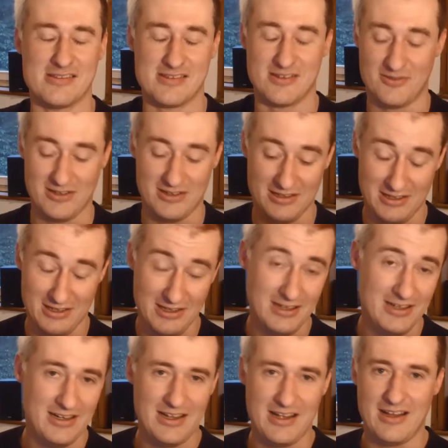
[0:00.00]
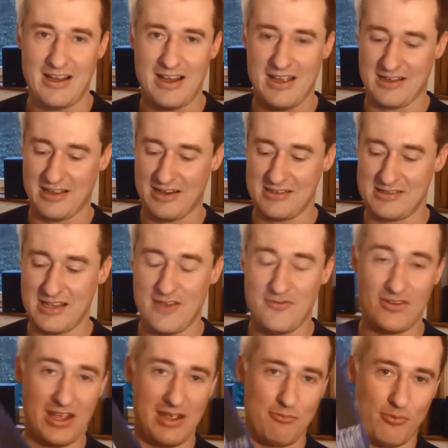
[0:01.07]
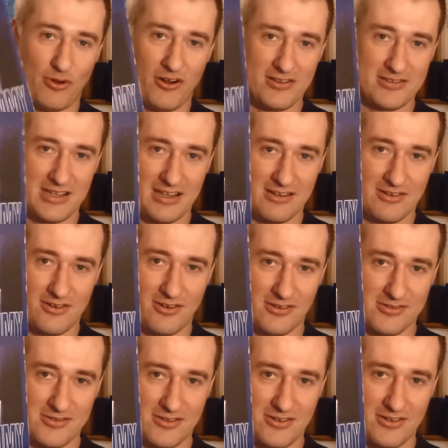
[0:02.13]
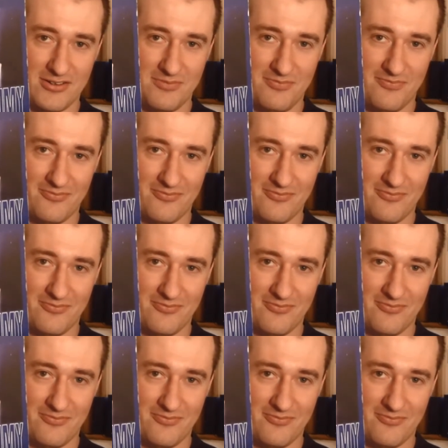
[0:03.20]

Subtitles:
So I kind of saved a Portishead concert